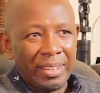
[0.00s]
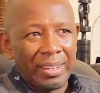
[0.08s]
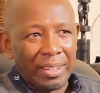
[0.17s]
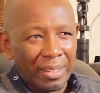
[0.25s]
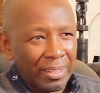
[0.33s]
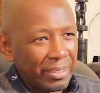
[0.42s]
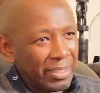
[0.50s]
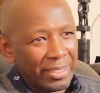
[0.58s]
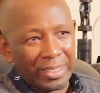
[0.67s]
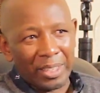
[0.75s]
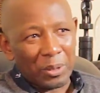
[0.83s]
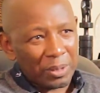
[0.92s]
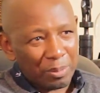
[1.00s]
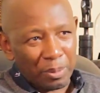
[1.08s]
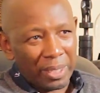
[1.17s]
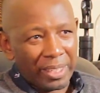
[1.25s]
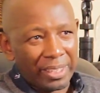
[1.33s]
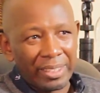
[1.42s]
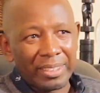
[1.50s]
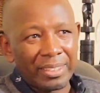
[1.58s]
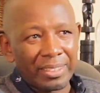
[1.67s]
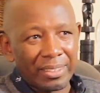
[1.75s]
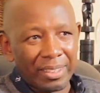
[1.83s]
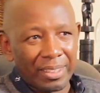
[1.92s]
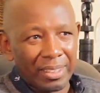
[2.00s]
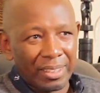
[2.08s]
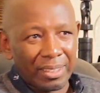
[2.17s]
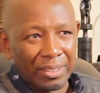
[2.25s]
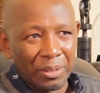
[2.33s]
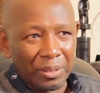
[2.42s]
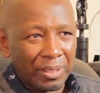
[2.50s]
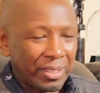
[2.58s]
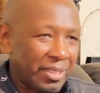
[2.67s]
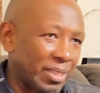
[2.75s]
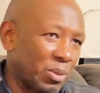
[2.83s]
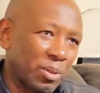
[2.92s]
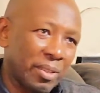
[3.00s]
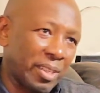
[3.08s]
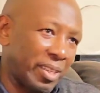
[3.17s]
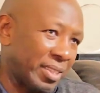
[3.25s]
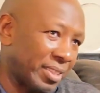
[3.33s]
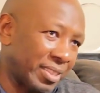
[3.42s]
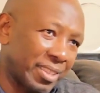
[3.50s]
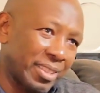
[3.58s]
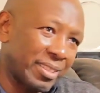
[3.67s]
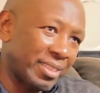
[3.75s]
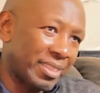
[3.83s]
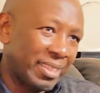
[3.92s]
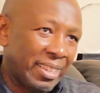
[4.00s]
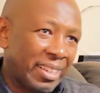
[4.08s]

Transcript: uh, stay out playing uh, on the streets with the tested kids.